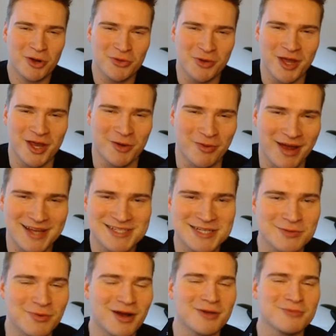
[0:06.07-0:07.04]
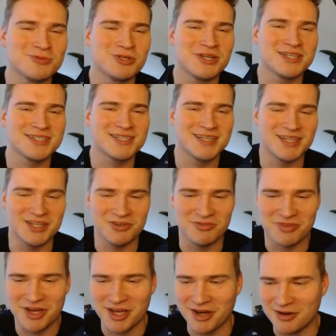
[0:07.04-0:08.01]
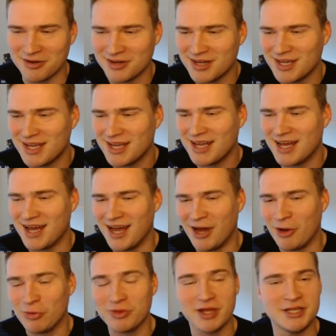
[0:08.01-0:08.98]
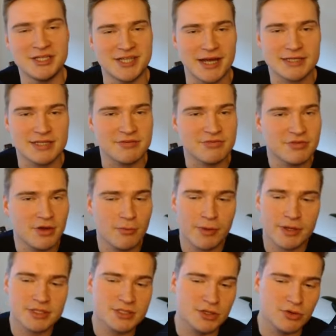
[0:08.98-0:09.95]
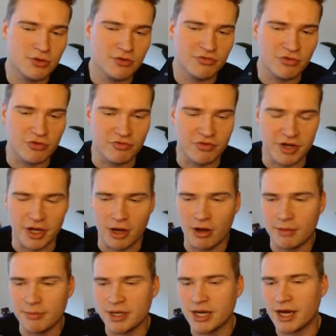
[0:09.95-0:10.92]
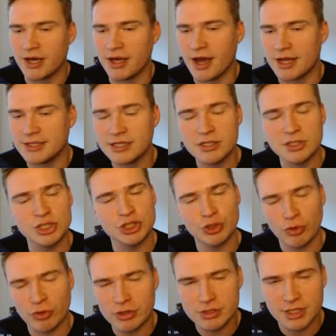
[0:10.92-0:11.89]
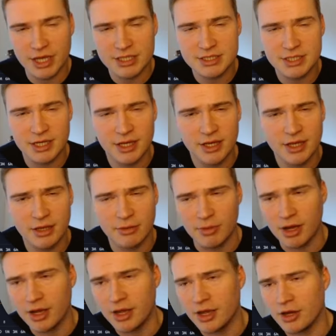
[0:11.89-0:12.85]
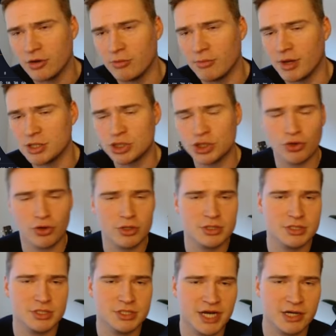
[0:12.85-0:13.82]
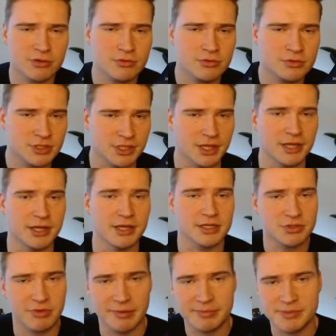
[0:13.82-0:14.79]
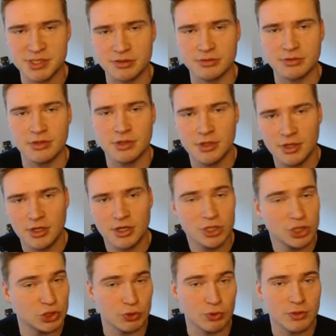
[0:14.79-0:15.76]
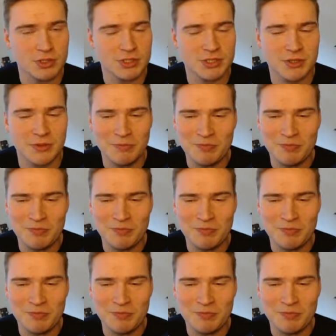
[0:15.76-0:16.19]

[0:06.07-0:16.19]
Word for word: all doing great and welcome to this new video on Injective. I wanted to do a full video. I mean, I did a short yesterday in my on my shorts channel, Cilinix Crypto Short.